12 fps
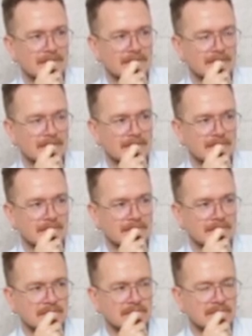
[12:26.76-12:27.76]

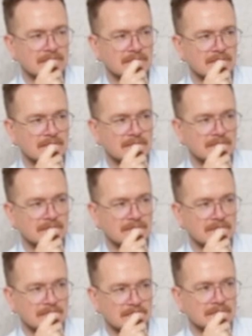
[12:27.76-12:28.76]

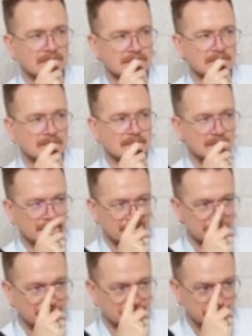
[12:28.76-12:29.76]

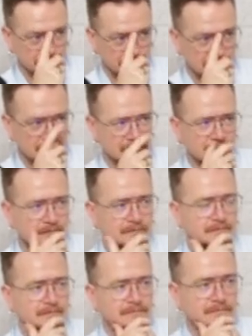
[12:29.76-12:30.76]

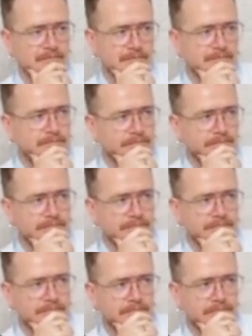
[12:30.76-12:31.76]

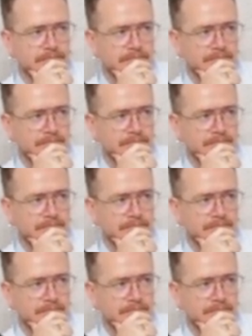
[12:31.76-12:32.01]
This person isn't speaking.